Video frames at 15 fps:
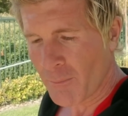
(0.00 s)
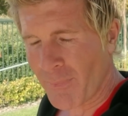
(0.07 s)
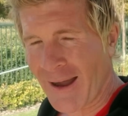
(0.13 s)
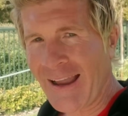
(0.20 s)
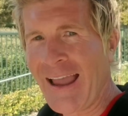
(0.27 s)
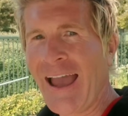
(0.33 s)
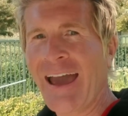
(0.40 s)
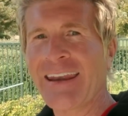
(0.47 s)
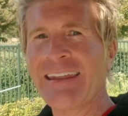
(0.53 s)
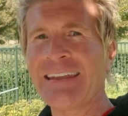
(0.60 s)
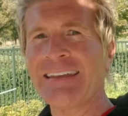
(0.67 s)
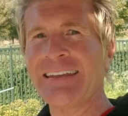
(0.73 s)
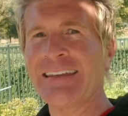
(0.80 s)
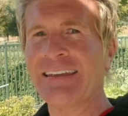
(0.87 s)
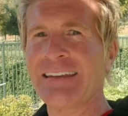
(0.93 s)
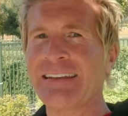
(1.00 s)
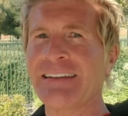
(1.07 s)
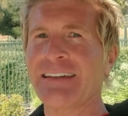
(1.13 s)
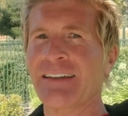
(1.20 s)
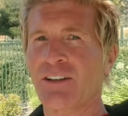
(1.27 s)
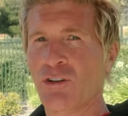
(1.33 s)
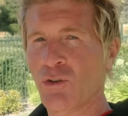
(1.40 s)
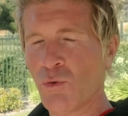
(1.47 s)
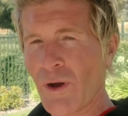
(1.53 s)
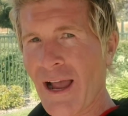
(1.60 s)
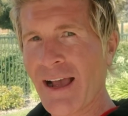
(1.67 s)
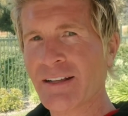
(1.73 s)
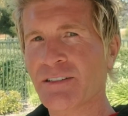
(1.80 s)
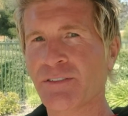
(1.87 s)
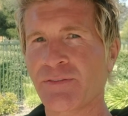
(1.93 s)
By adding in
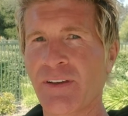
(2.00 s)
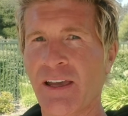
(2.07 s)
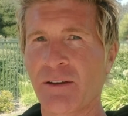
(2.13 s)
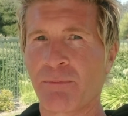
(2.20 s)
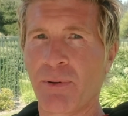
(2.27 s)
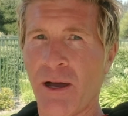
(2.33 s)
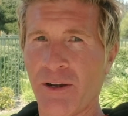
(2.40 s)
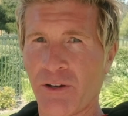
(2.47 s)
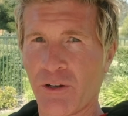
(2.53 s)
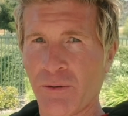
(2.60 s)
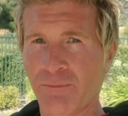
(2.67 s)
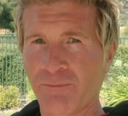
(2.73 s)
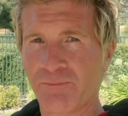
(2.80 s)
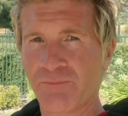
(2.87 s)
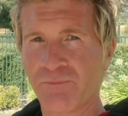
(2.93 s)
grass-fed butter